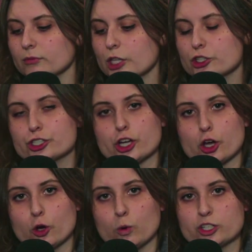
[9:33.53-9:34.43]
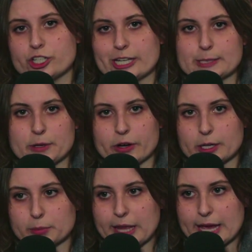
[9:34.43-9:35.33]
show
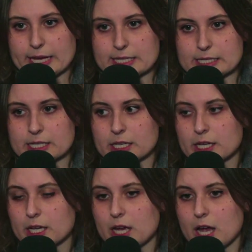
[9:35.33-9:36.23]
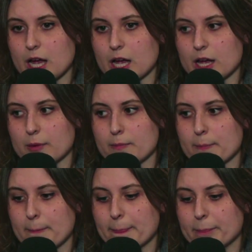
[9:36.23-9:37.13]
Shakespearean plays
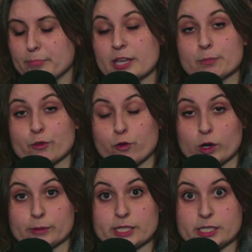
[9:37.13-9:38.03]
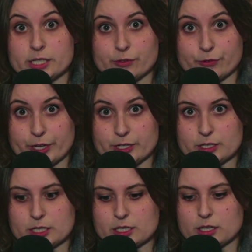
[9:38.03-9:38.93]
being performed in
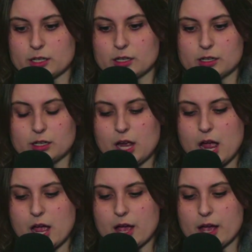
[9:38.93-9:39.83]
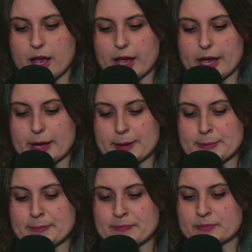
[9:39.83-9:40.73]
different
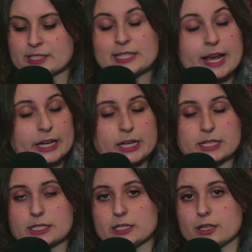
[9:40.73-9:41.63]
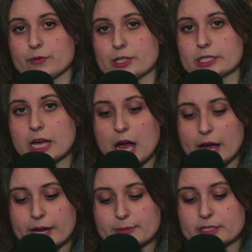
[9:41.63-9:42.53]
settings, in different
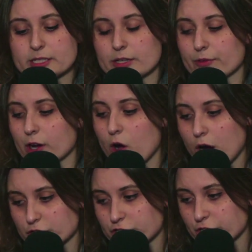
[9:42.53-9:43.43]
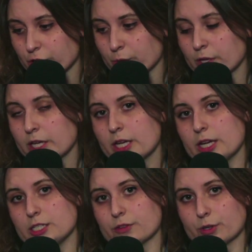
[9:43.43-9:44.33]
times, in different costume,
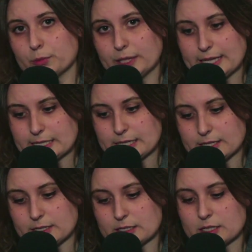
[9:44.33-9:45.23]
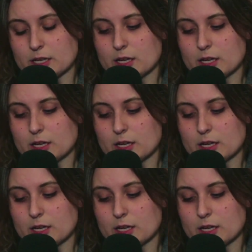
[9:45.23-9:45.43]
in different places,